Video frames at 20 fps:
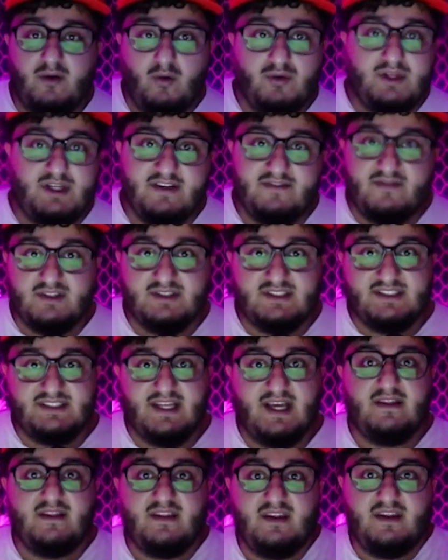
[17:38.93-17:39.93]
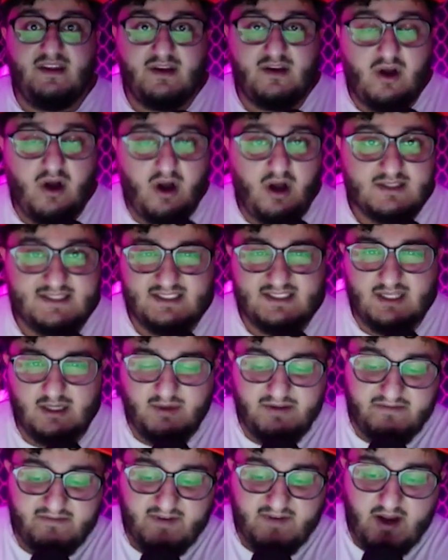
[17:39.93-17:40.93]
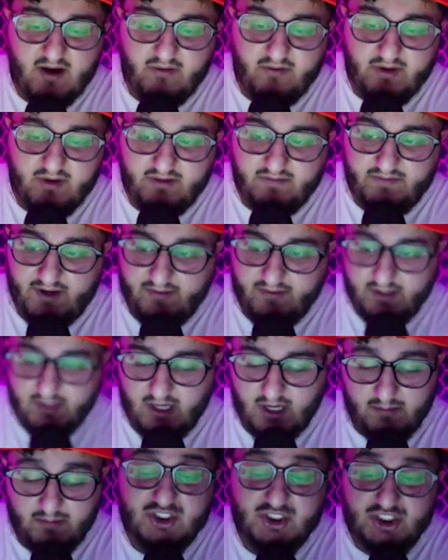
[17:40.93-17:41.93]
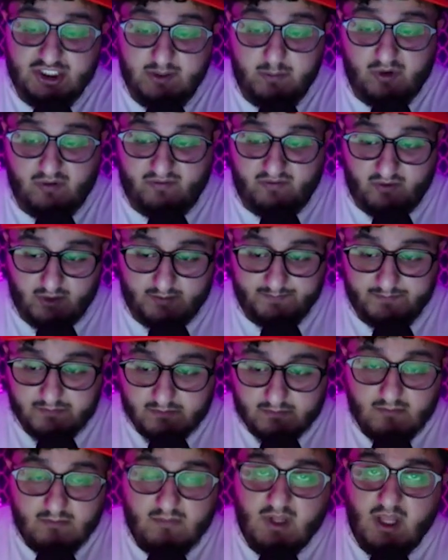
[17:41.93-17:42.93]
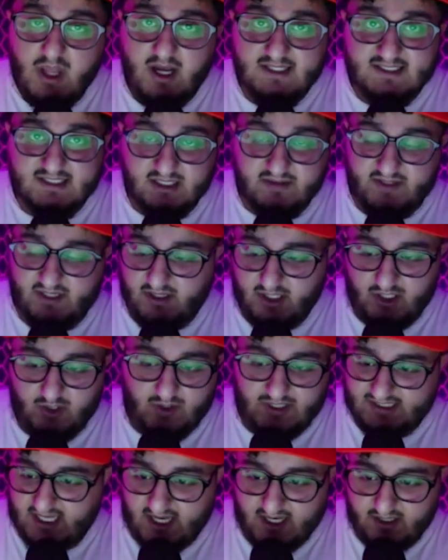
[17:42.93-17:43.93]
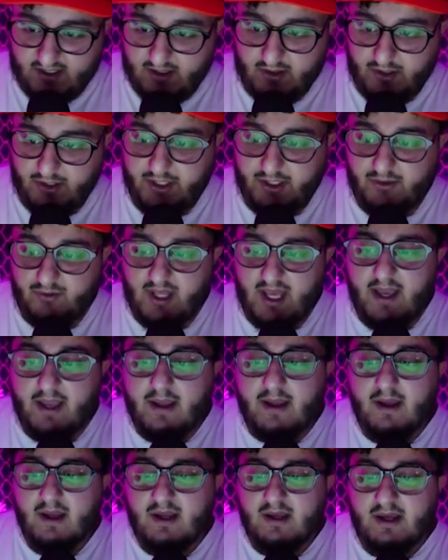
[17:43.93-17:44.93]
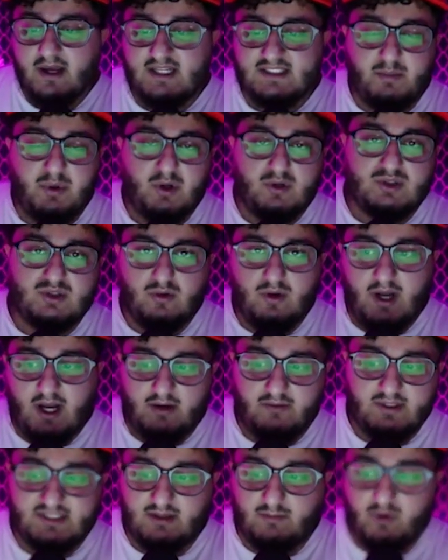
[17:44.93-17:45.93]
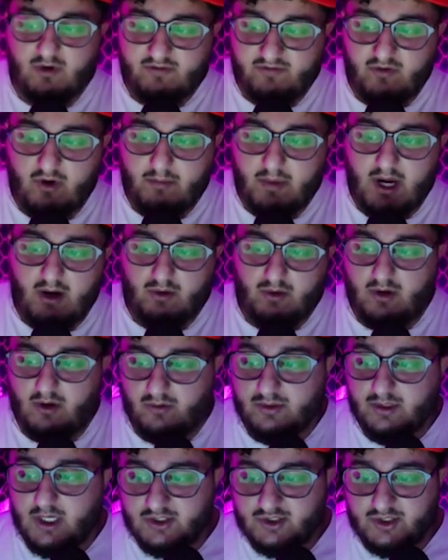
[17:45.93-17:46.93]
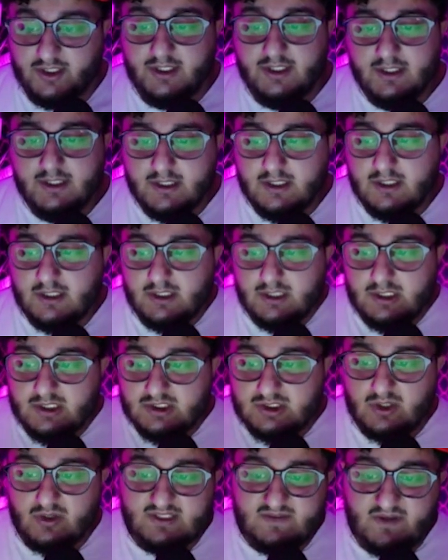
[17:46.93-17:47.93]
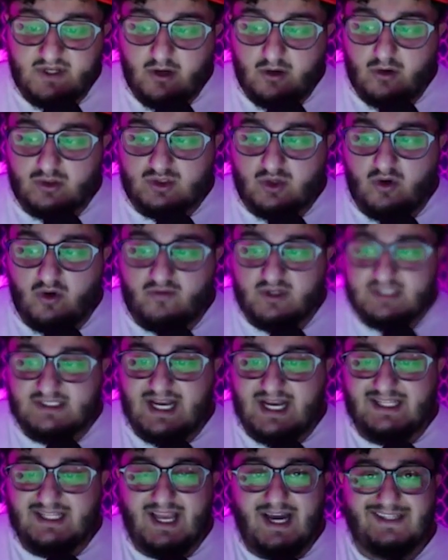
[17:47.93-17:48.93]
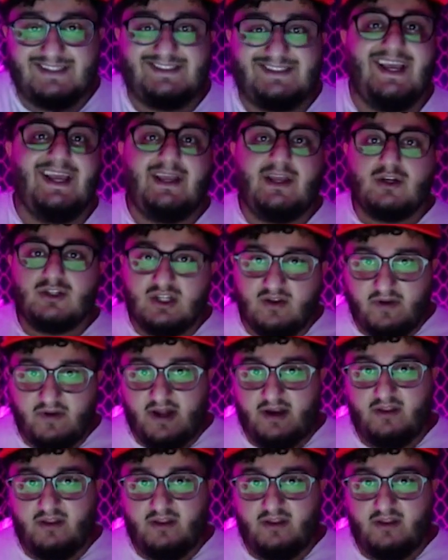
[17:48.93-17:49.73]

only difference is that the cost is going to be very, very much cheaper for us living in the US, Canada, or UK, as opposed to hiring someone from our own country. So this video goes over exactly how to take yourself out of